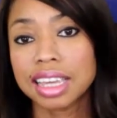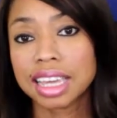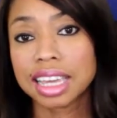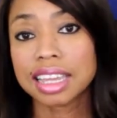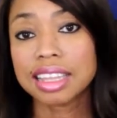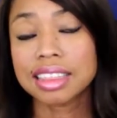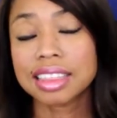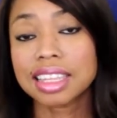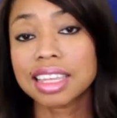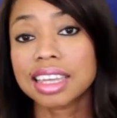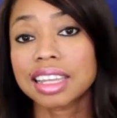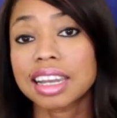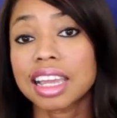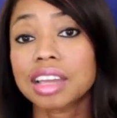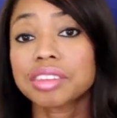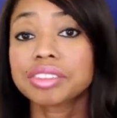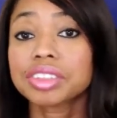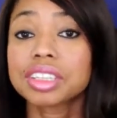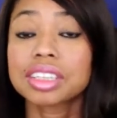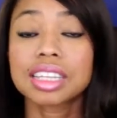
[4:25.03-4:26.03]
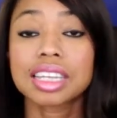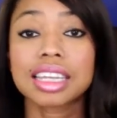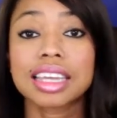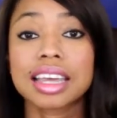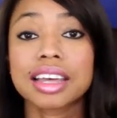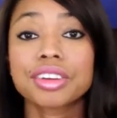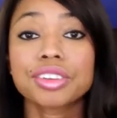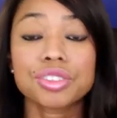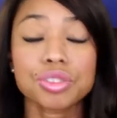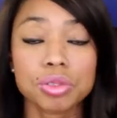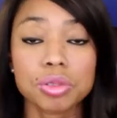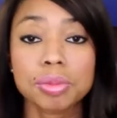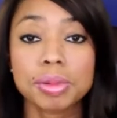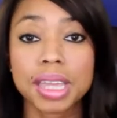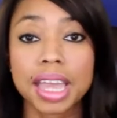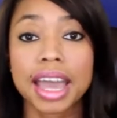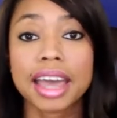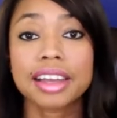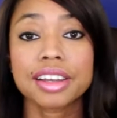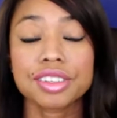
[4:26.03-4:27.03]
And then everything else will
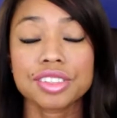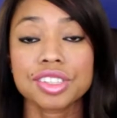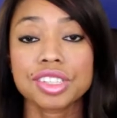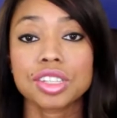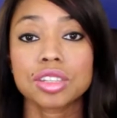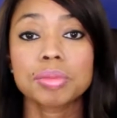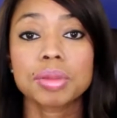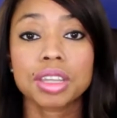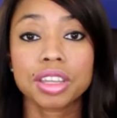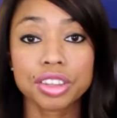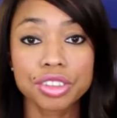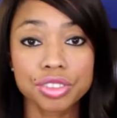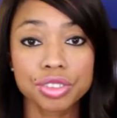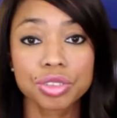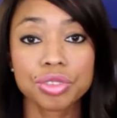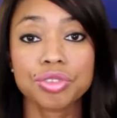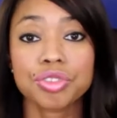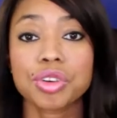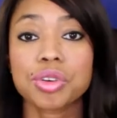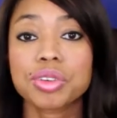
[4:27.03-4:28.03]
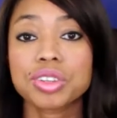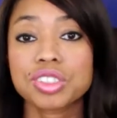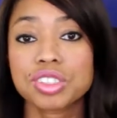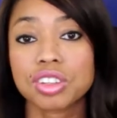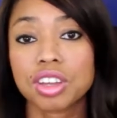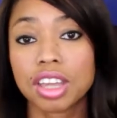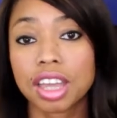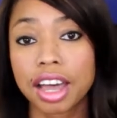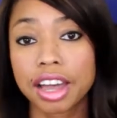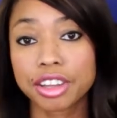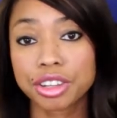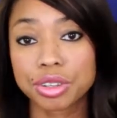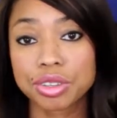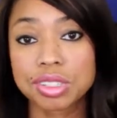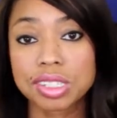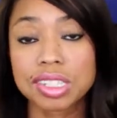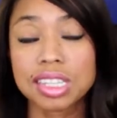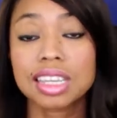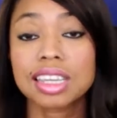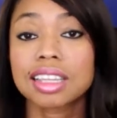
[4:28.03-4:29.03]
be added to you because you're focused on God. You're
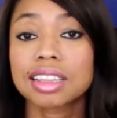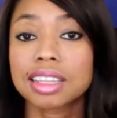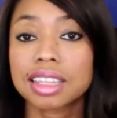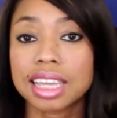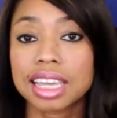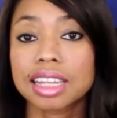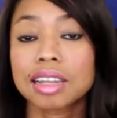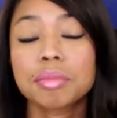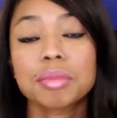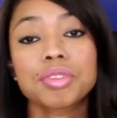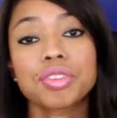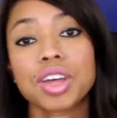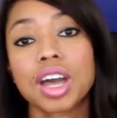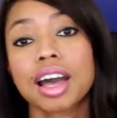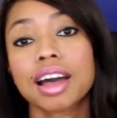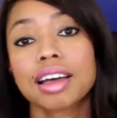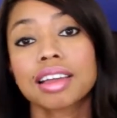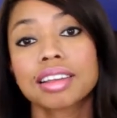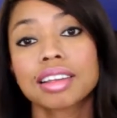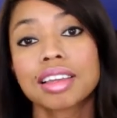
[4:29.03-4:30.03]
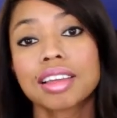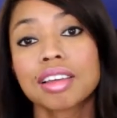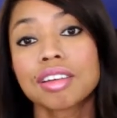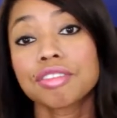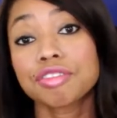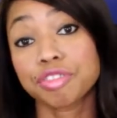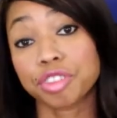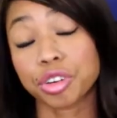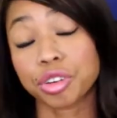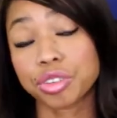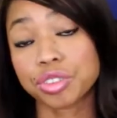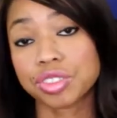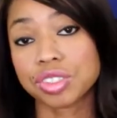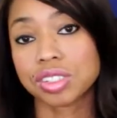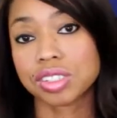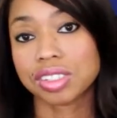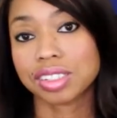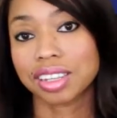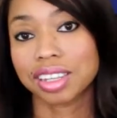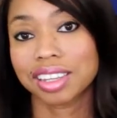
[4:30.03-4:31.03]
seeking the kingdom of God
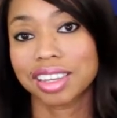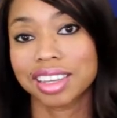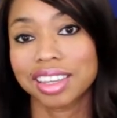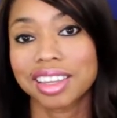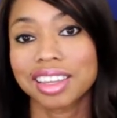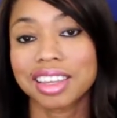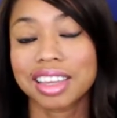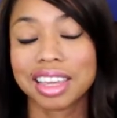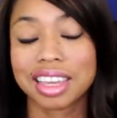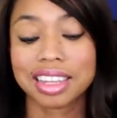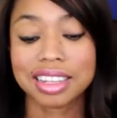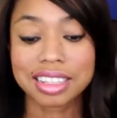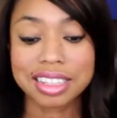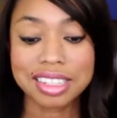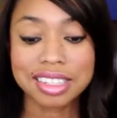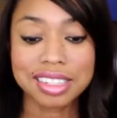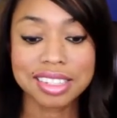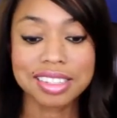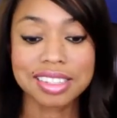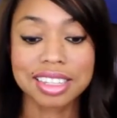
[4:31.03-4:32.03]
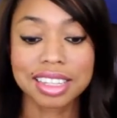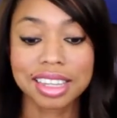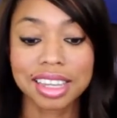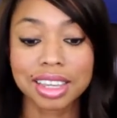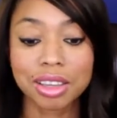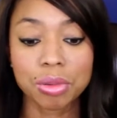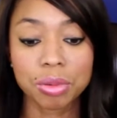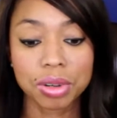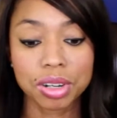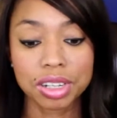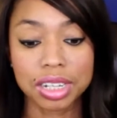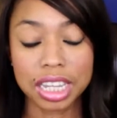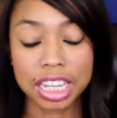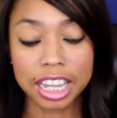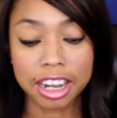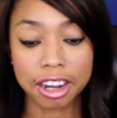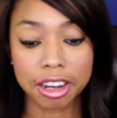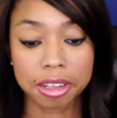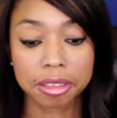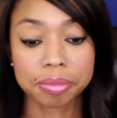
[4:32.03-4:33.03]
first. And this is the key word
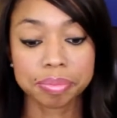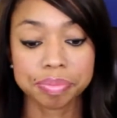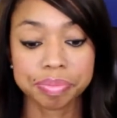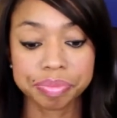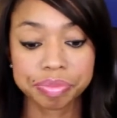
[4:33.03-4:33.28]
here.